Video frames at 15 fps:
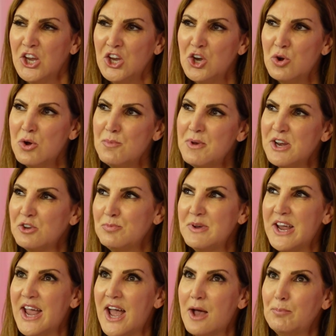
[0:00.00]
you know what makes me
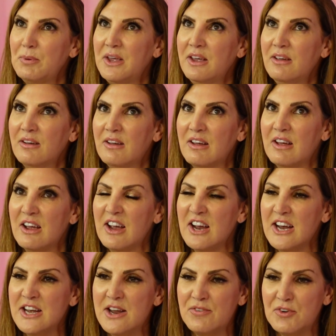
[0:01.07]
happy?
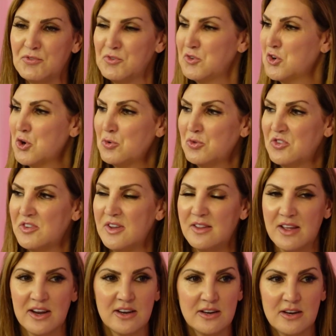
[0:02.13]
I never have to go see
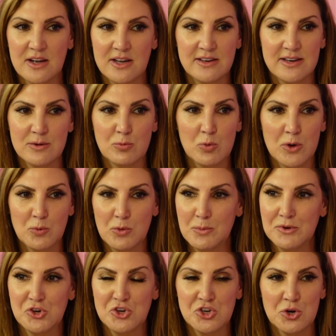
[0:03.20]
that goddamn
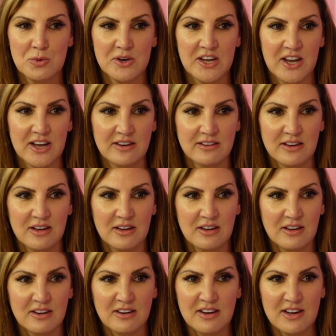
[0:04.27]
one-woman show again.
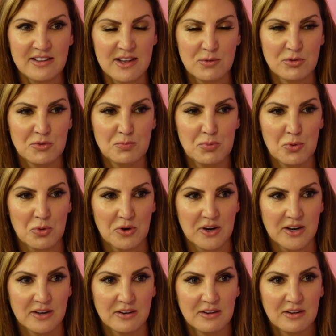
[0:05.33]
God, that was
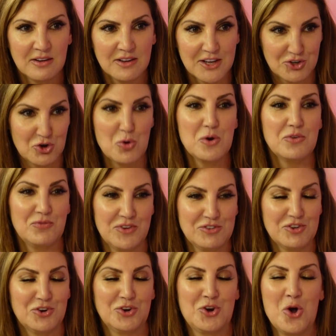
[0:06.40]
boring. Like going to
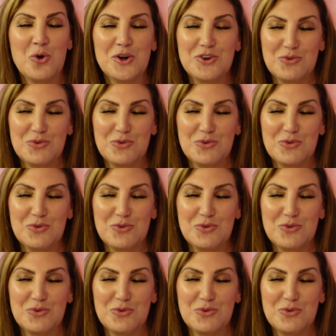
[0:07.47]
visit her, going